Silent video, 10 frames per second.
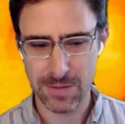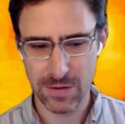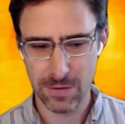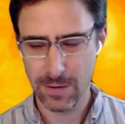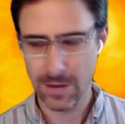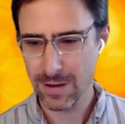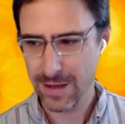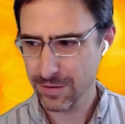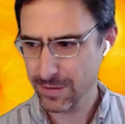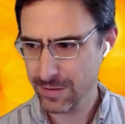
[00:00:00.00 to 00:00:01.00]
So I'll
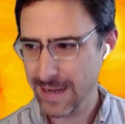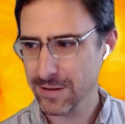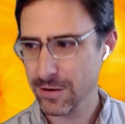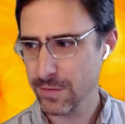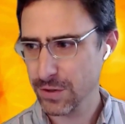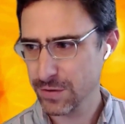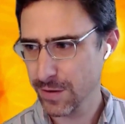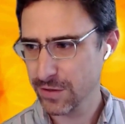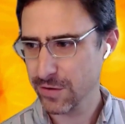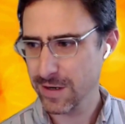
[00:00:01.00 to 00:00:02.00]
hand, hand it over to
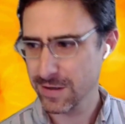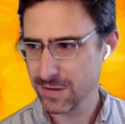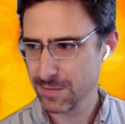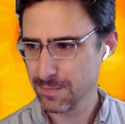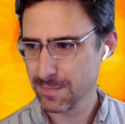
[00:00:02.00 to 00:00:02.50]
Andreas.